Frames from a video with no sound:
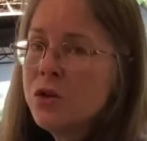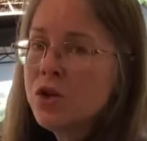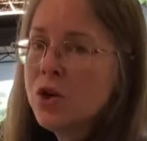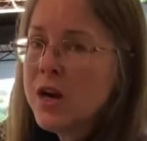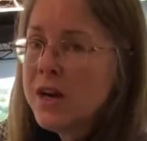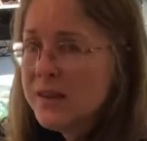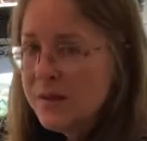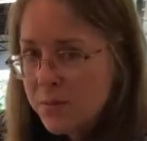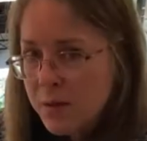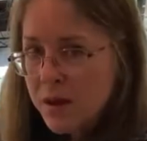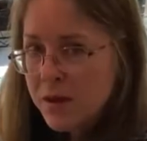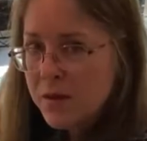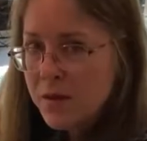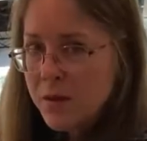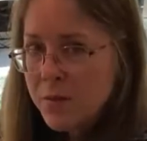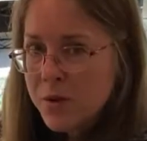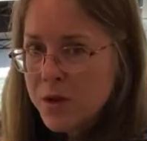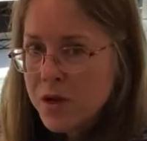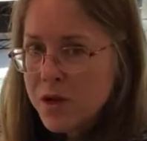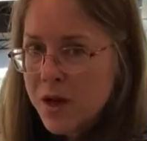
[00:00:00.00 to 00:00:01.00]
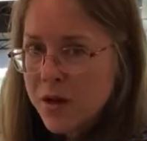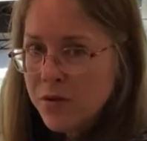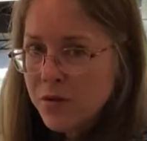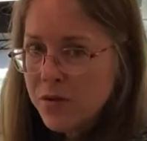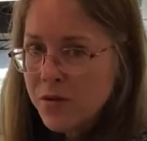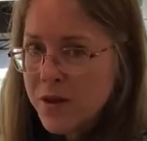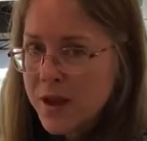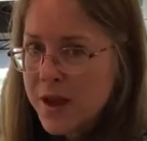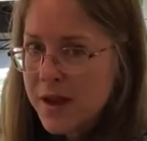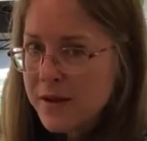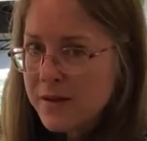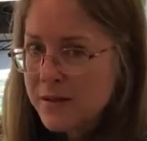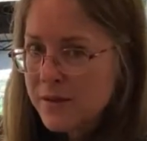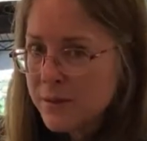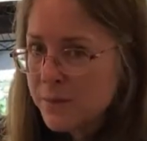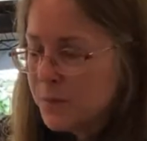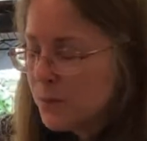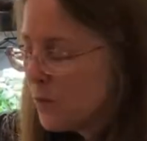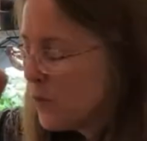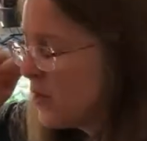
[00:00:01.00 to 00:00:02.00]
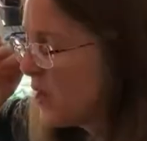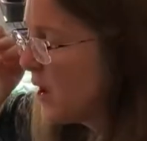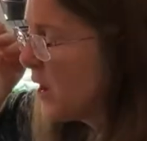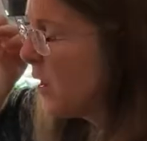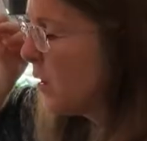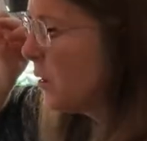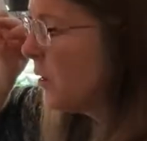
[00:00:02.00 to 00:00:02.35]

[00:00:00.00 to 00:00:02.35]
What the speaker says: transplant them into other things when they get a